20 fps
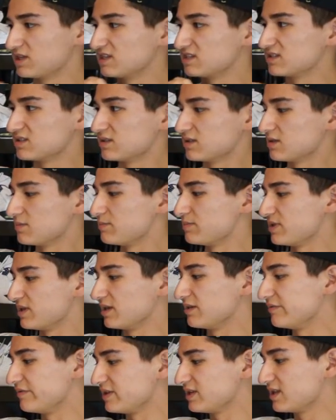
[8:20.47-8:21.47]
Decently
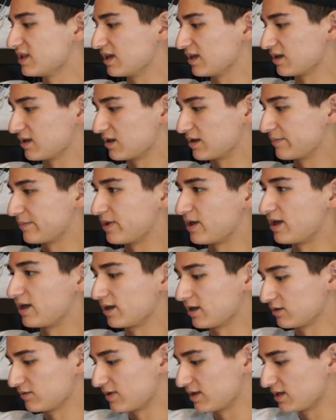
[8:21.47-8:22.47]
big V-neck, got a
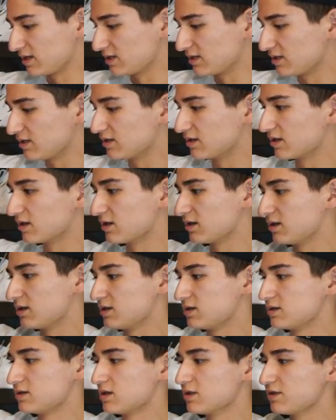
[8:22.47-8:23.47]
pocket right here.
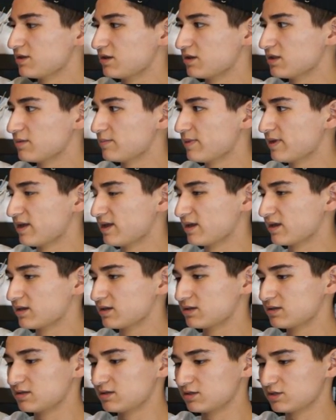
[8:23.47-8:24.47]
Nothing on the back,
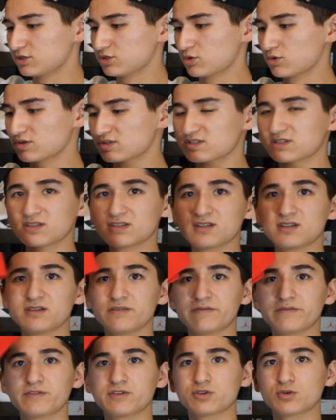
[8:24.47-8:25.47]
short
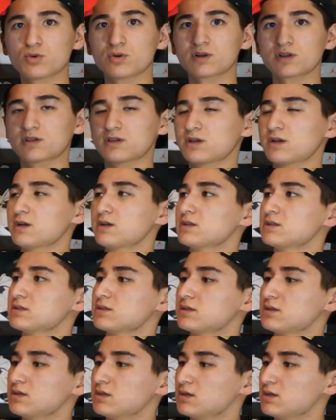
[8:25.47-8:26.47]
sleeve, short
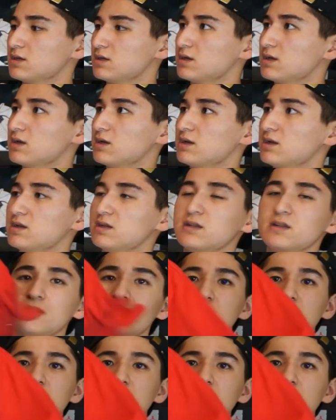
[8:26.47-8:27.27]
cut, and